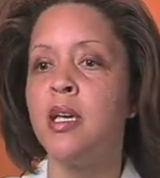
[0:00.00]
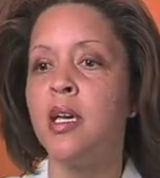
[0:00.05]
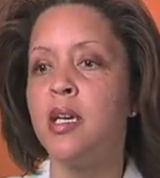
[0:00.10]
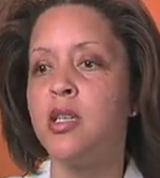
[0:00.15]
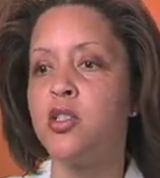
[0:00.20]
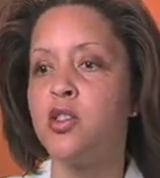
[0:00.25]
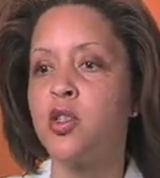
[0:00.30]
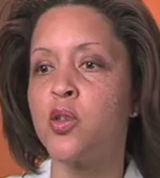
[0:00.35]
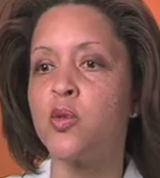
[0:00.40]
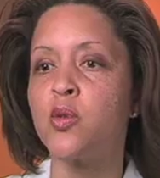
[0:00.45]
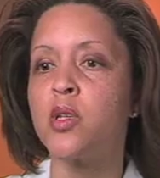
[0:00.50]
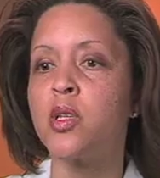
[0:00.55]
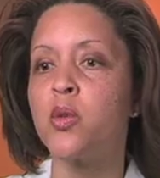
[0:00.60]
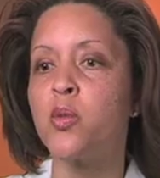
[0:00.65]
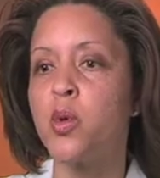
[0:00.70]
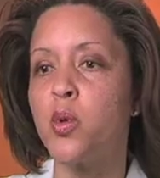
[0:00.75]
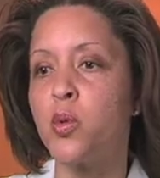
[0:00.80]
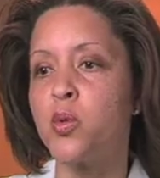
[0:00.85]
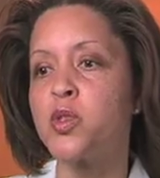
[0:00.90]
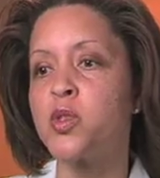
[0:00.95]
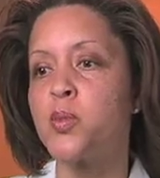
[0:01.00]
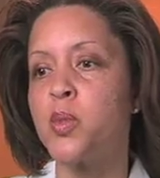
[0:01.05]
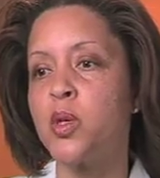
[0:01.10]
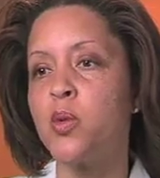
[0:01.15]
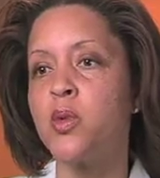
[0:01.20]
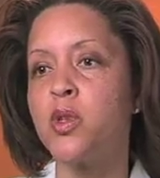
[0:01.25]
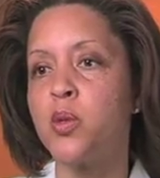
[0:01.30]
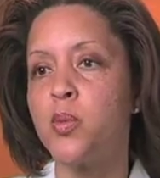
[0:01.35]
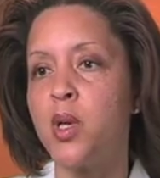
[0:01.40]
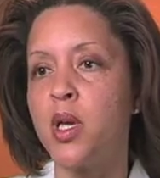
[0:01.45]
And generally we will
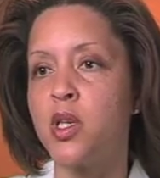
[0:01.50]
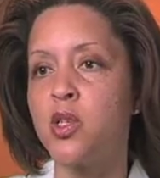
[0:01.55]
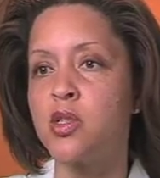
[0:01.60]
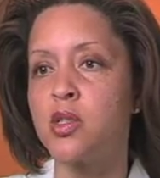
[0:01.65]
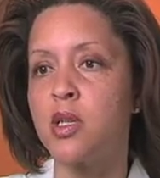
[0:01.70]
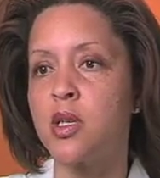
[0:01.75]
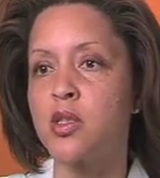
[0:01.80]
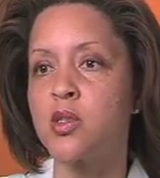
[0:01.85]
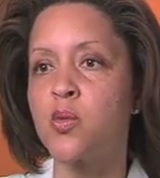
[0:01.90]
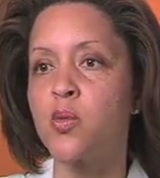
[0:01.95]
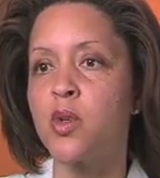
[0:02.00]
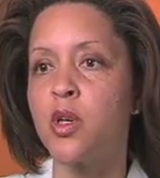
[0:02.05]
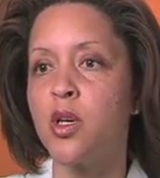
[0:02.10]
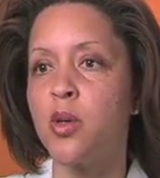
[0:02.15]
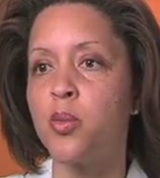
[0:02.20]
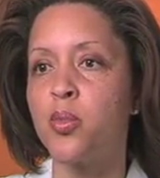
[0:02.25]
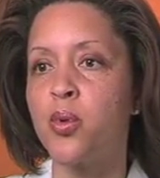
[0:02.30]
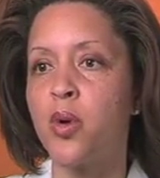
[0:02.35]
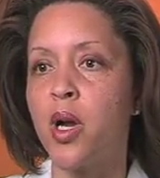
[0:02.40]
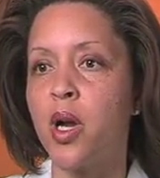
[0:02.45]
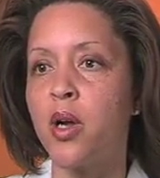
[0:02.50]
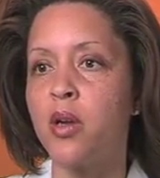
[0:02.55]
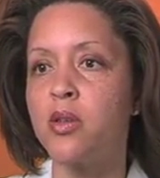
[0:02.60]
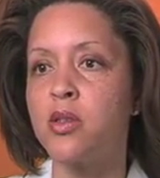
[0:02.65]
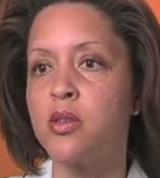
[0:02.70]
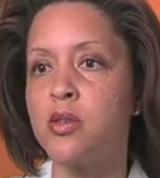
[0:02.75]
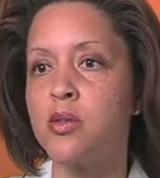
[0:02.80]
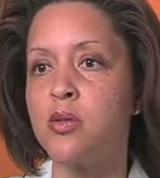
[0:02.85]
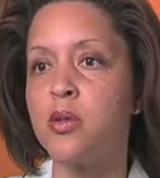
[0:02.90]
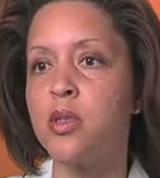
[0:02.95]
speak with the patient as well prior
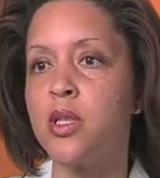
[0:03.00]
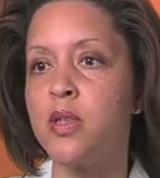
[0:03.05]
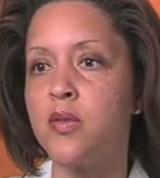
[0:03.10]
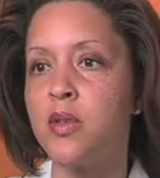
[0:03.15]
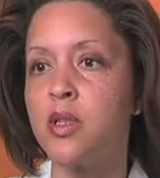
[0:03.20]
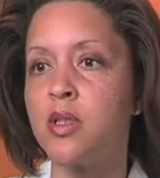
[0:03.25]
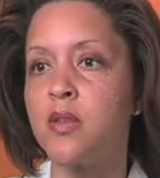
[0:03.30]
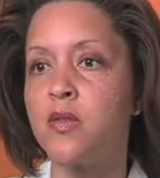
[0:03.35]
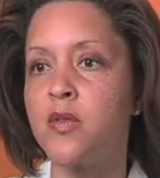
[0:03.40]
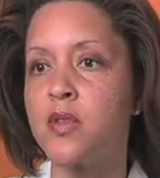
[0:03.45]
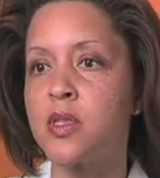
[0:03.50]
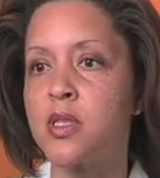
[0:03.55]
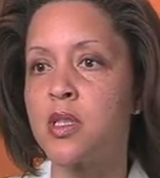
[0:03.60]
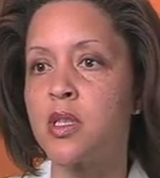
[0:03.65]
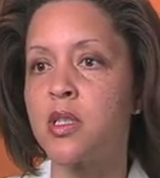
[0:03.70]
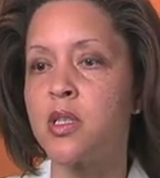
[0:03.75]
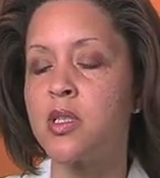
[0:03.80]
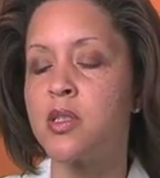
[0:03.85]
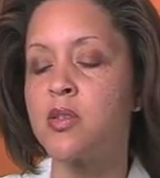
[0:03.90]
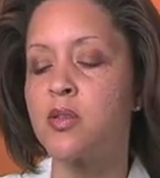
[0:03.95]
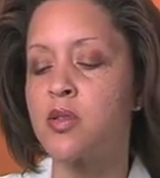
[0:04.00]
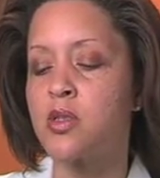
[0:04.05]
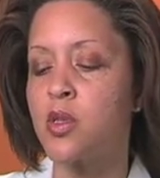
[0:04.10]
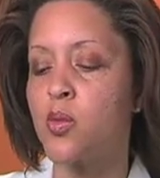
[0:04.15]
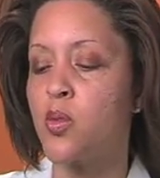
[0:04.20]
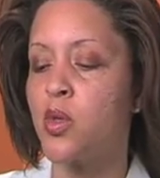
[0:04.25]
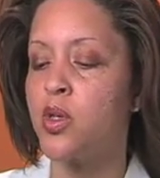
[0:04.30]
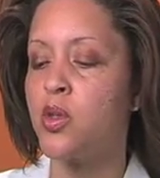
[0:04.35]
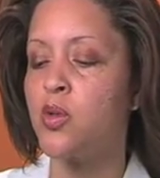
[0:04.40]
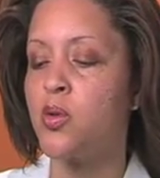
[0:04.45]
to leaving the facility. So
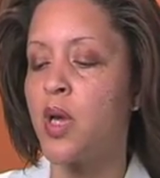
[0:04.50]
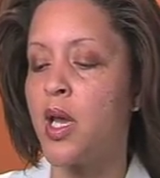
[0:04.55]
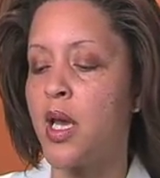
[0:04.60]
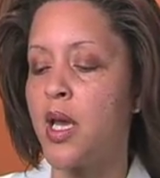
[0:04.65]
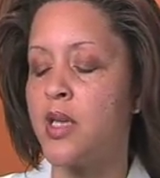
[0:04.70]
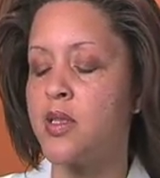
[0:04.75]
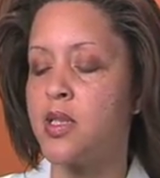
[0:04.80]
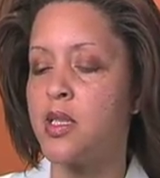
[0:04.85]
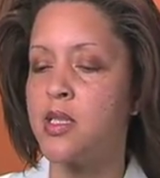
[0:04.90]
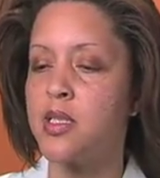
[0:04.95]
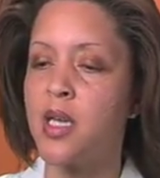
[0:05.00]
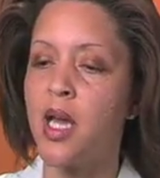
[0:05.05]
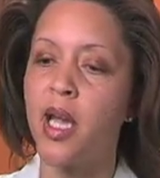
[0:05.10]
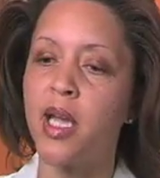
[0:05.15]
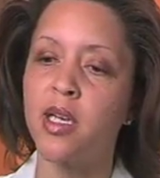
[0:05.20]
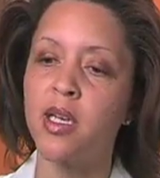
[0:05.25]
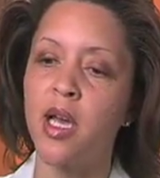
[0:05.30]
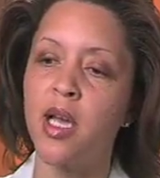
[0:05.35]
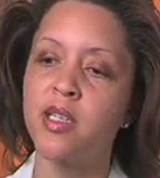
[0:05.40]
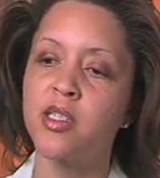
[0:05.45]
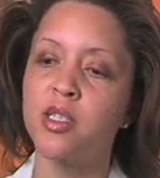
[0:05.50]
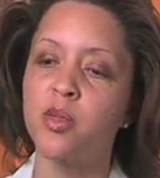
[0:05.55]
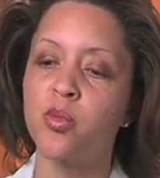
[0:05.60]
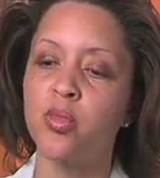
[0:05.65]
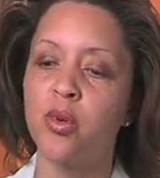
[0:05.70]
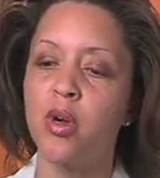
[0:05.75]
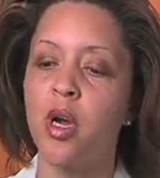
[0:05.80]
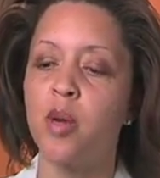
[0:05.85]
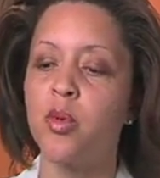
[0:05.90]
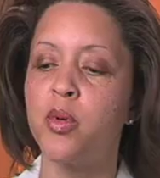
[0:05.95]
someone who has a
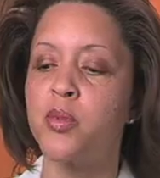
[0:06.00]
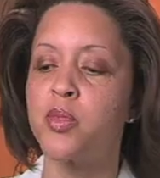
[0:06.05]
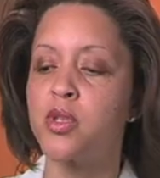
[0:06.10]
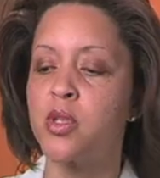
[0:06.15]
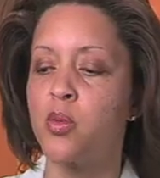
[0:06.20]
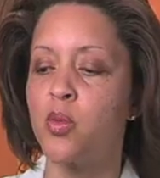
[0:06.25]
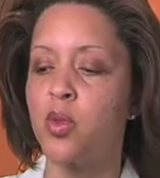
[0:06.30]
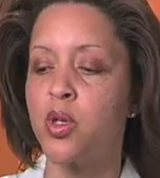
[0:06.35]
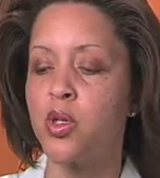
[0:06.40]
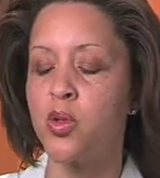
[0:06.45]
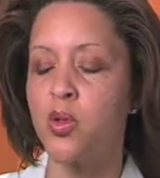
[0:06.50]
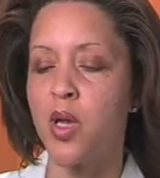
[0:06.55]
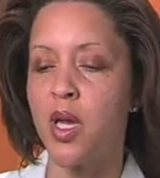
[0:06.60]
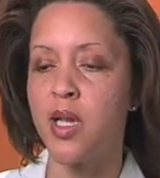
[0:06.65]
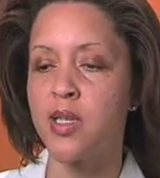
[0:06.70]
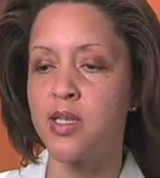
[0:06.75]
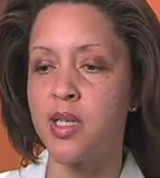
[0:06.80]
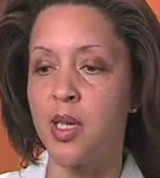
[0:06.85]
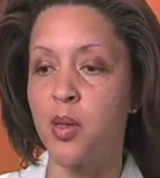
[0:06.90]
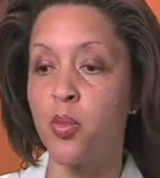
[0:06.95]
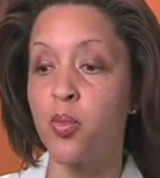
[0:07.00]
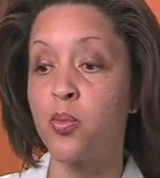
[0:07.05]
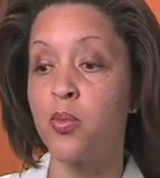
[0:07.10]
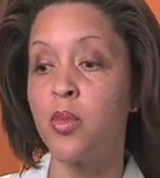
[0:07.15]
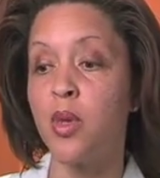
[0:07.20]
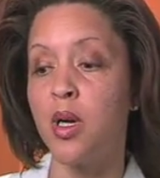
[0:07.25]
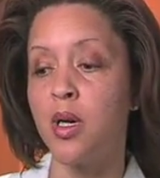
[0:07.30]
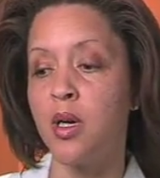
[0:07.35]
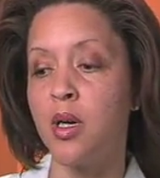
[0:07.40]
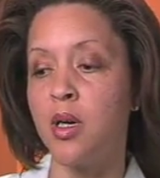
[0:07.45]
diagnostic problem, someone who has a
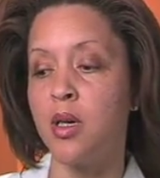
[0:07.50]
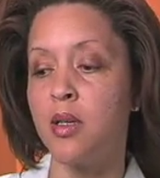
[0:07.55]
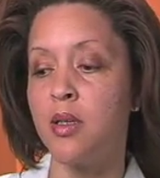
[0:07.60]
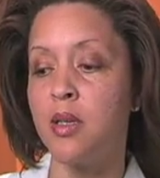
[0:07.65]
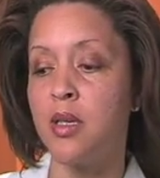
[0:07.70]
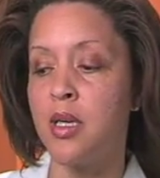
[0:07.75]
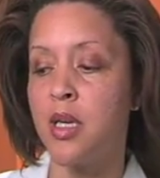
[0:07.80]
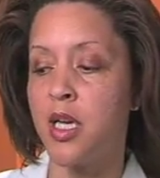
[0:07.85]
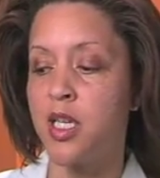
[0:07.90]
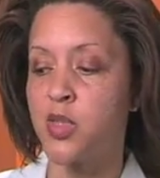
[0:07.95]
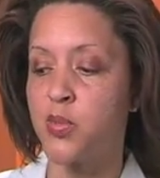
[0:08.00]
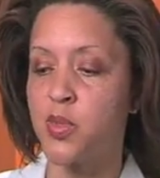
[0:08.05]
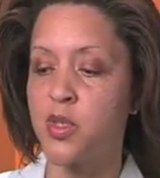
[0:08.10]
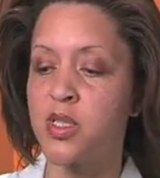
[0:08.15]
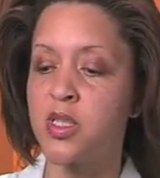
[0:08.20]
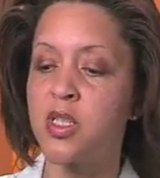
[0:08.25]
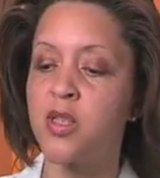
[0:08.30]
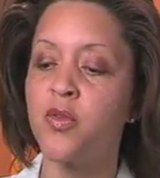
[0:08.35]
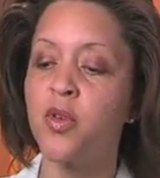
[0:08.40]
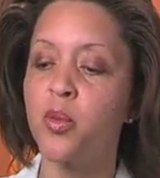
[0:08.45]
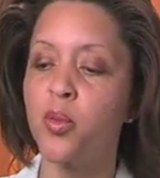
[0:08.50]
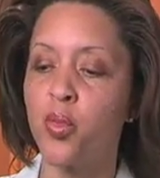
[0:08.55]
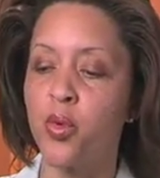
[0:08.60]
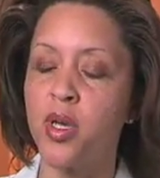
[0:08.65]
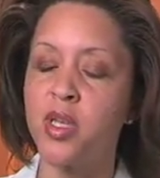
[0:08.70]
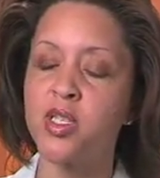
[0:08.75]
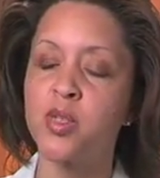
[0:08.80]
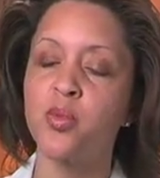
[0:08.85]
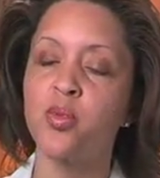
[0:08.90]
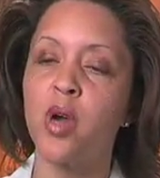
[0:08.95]
specific
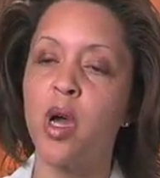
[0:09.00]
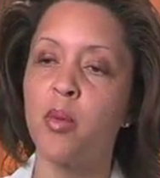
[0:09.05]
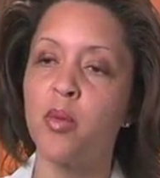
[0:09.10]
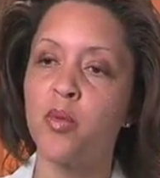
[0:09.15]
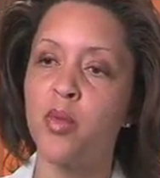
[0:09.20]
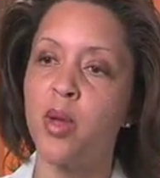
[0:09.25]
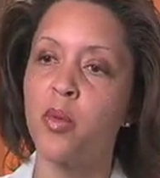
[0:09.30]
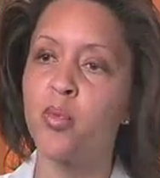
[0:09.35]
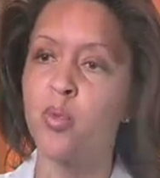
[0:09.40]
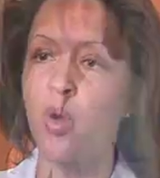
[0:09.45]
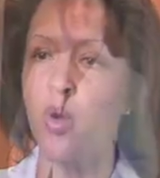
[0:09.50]
breast problem that